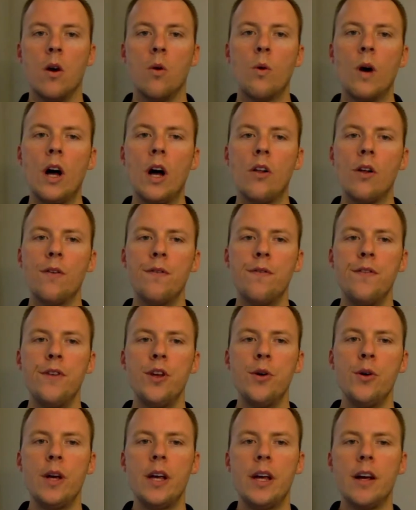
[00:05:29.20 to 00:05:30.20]
Well, a
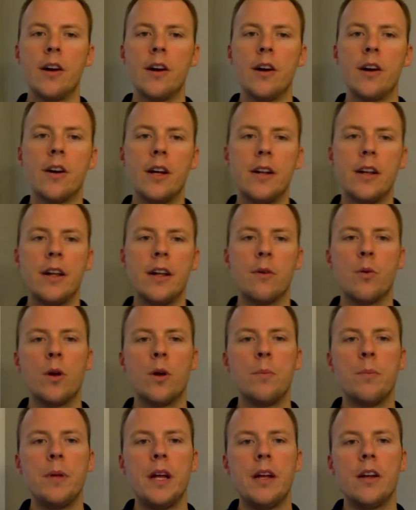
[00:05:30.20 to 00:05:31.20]
few here, and it
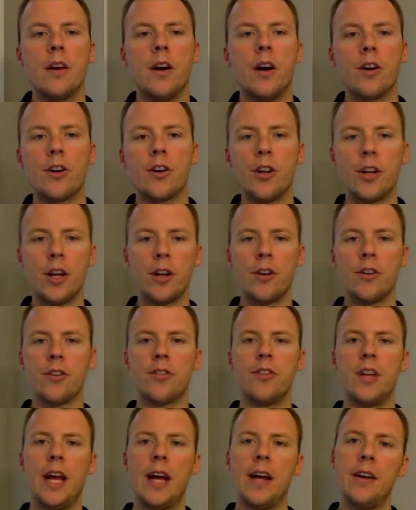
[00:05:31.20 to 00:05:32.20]
would be a good
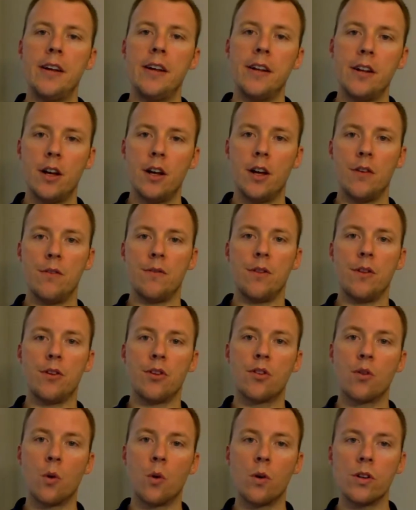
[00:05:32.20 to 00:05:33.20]
understanding of the
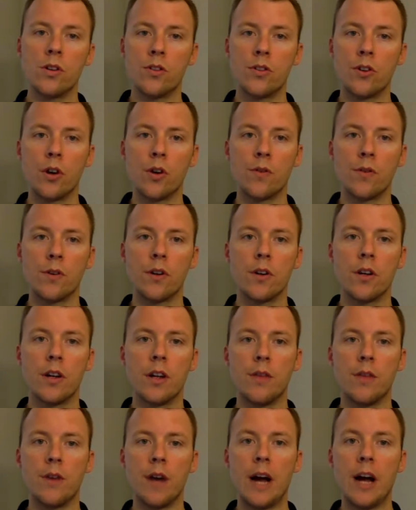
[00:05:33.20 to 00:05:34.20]
source server and
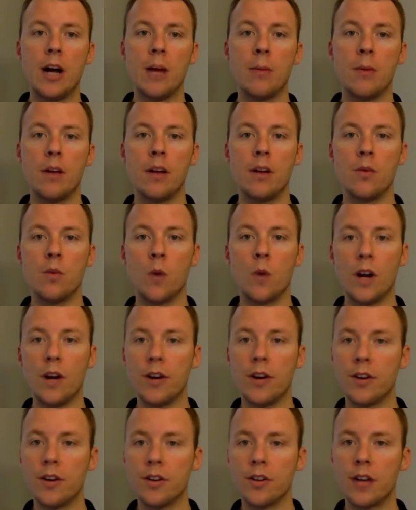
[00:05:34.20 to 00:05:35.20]
environment,
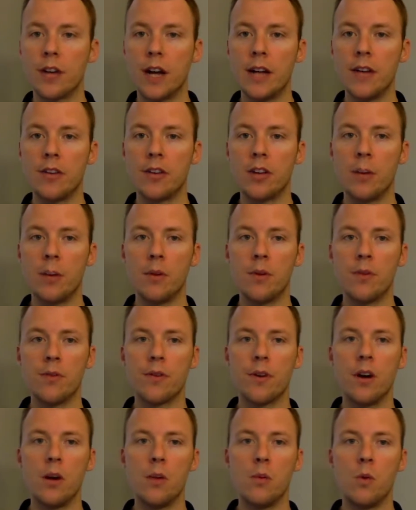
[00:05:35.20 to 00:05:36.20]
where your site's coming
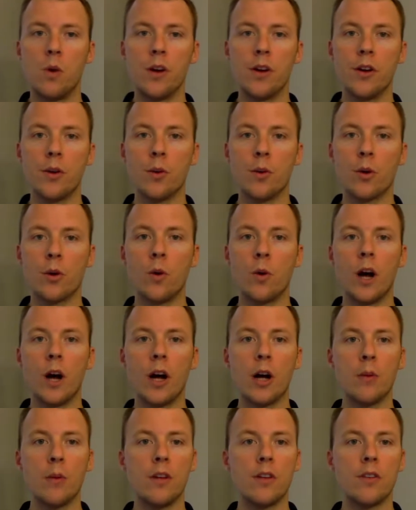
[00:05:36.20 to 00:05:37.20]
from, what your
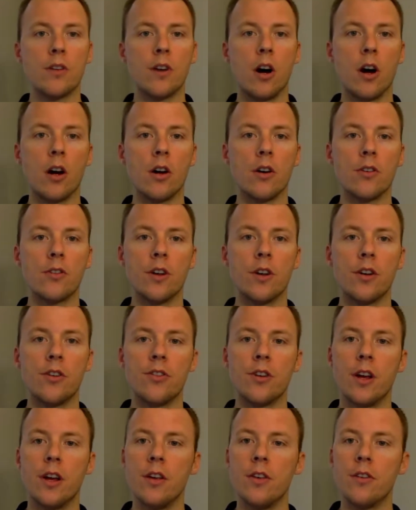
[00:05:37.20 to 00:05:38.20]
requirements are,
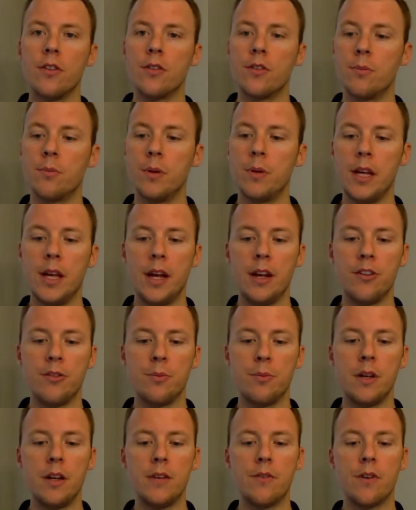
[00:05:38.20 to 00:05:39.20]
such as
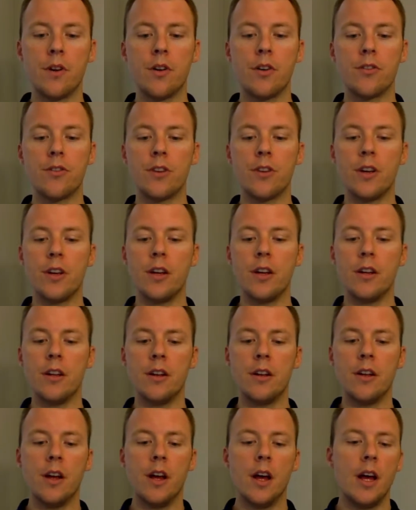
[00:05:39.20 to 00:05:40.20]
PHP version
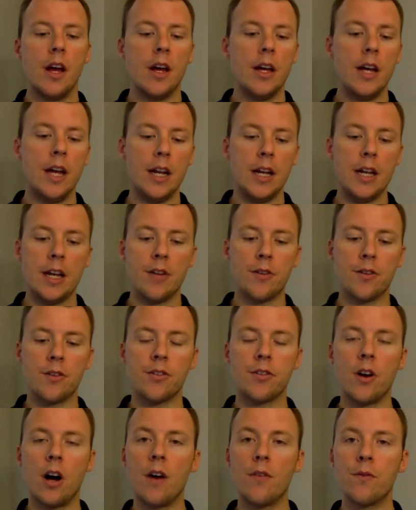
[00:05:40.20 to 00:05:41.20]
and any other
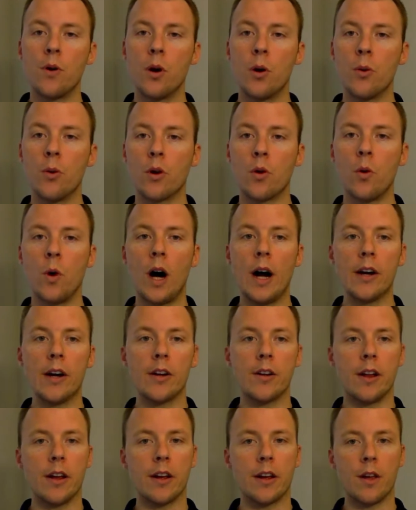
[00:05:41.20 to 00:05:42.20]
software
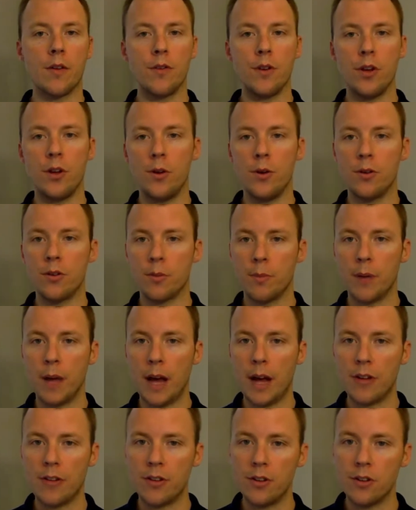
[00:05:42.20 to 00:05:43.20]
required, like if you use
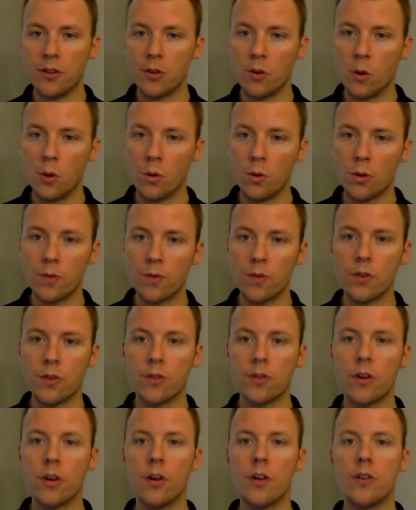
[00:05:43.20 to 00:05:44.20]
Apache Solr for
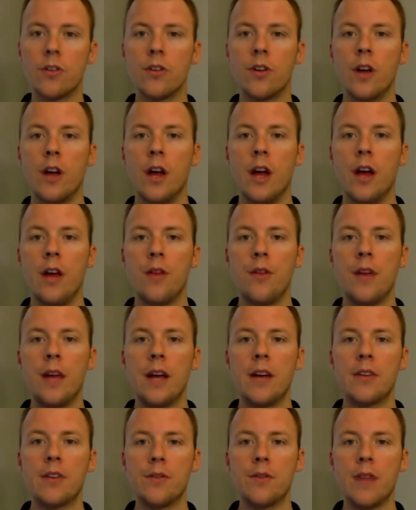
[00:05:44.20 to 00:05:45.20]
search,
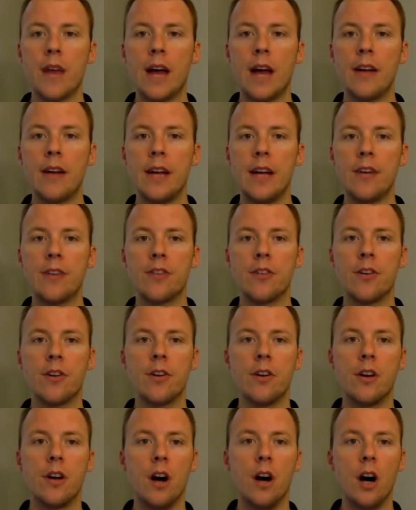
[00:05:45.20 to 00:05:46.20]
things of that
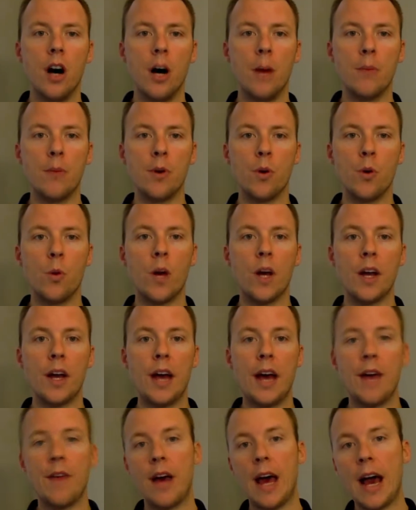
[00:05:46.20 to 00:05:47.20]
nature. You'll want to
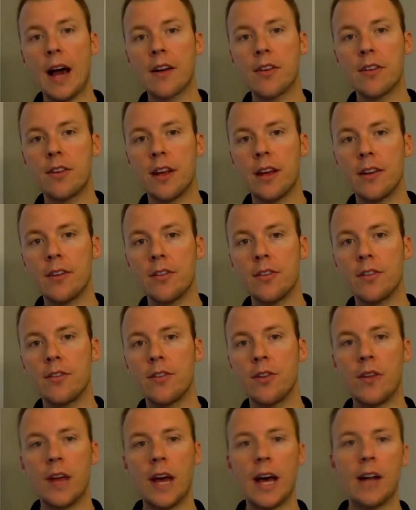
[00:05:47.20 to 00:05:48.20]
have access
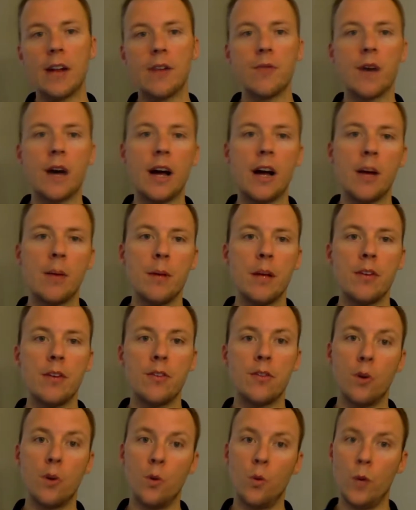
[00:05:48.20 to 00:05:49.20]
to that environment
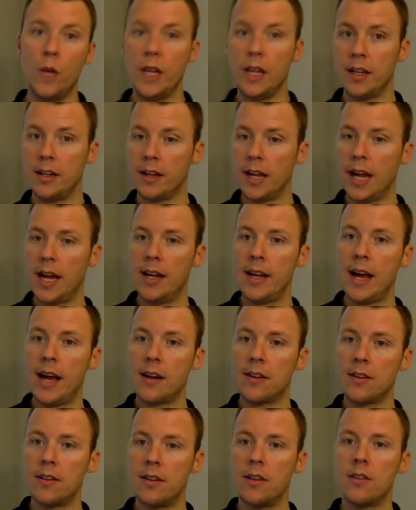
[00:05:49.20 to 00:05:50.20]
so we can gain
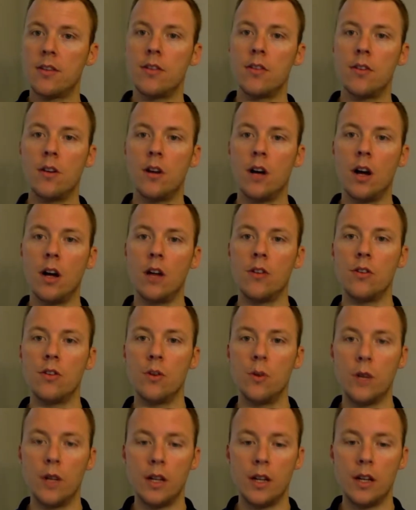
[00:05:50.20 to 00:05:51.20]
access
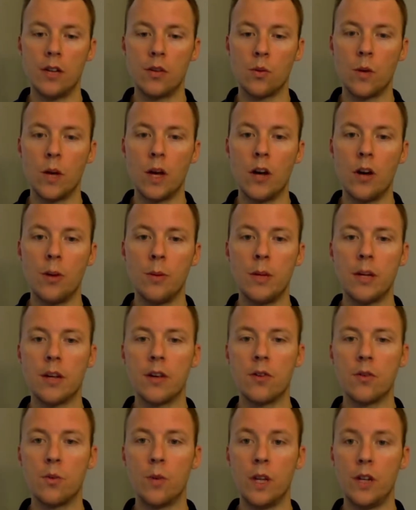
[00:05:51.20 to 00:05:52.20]
to it as well,
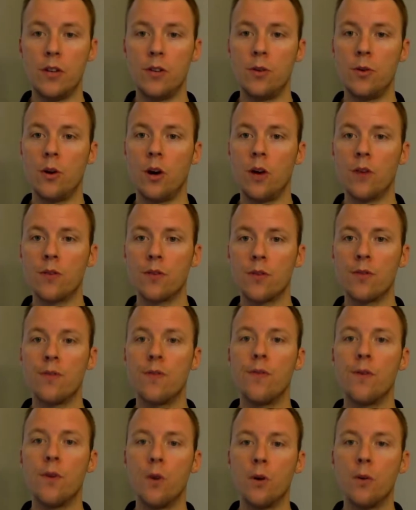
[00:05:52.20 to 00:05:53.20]
because we do offer
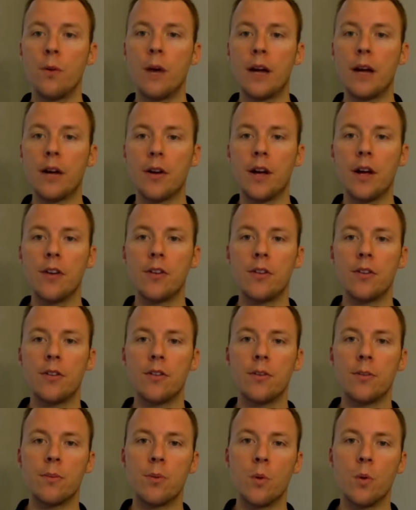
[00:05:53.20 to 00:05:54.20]
full migration
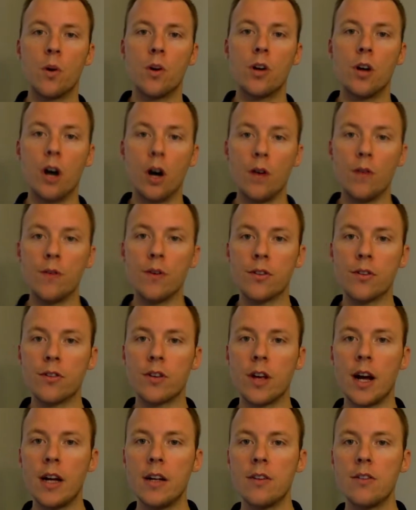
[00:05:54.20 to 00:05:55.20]
support of your
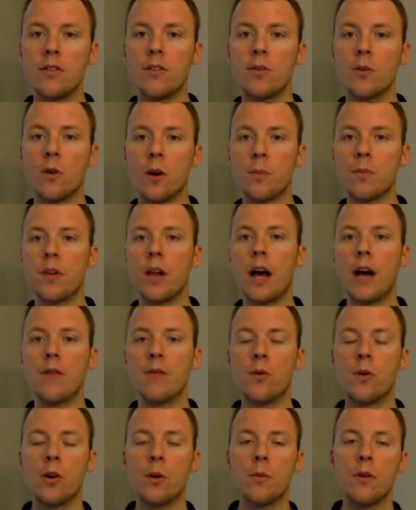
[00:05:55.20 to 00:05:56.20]
sites to our
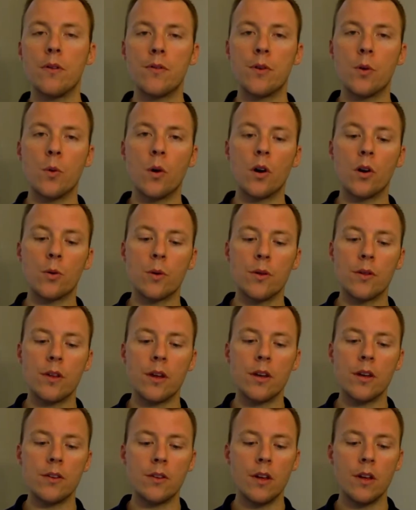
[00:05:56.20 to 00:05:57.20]
platform if you work with
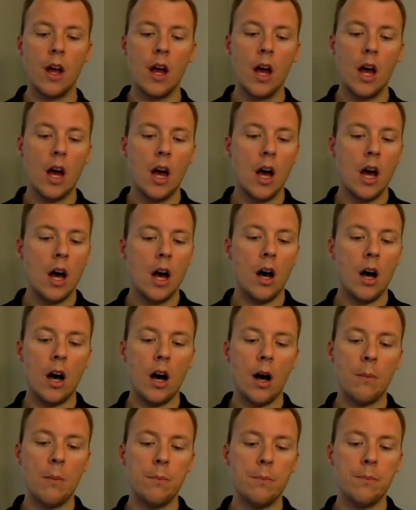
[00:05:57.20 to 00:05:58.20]
us.
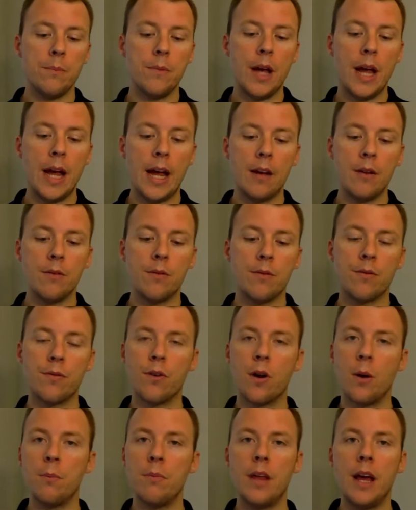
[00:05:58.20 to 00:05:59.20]
And
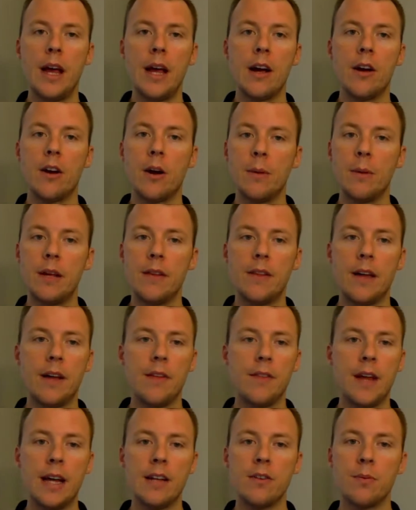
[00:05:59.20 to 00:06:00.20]
from there, I mean,
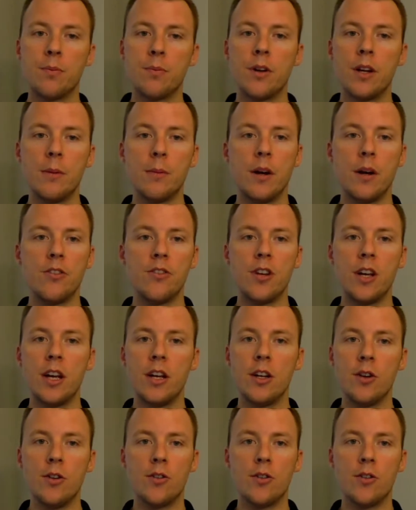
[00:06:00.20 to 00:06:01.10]
that's pretty much it.